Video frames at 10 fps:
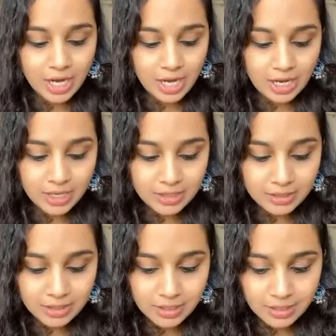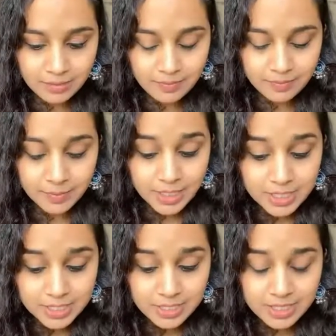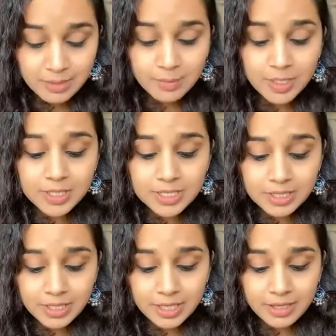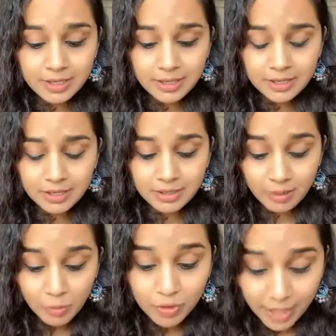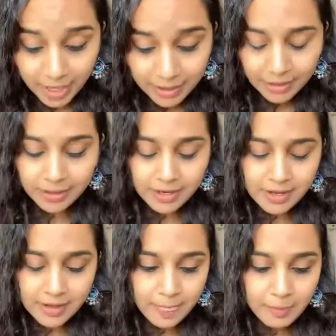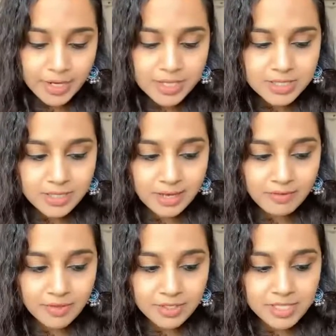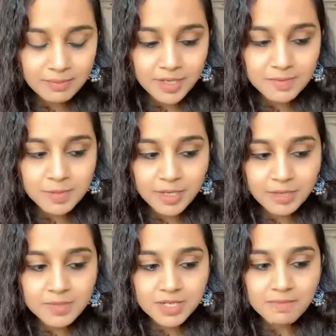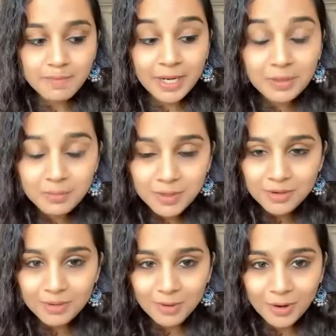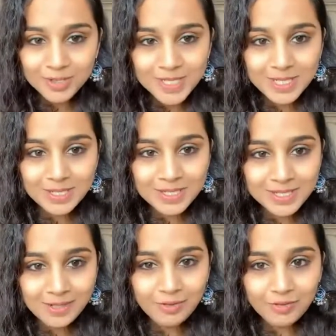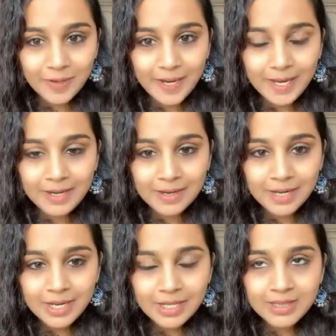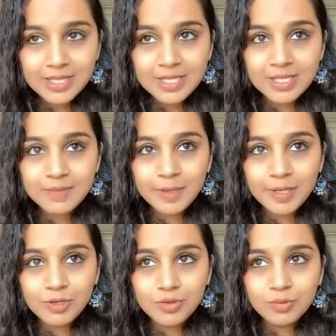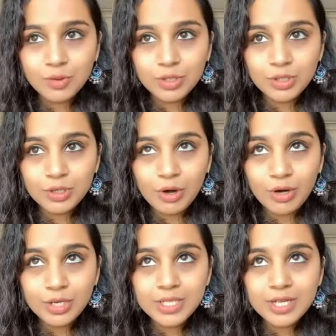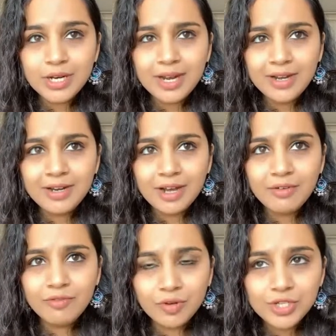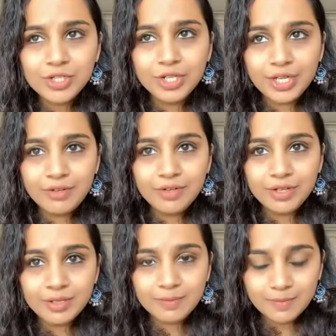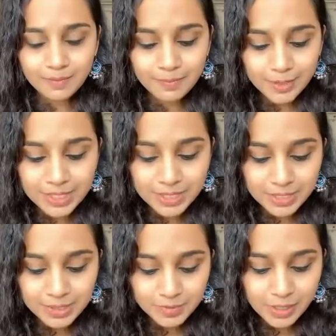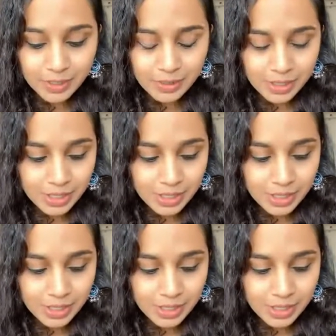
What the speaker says: are seamlessly democratic. Whereas the governor sometimes becomes an impediment to democracy in itself. And this has been true both in the Congress era and unfortunately even in the present as well.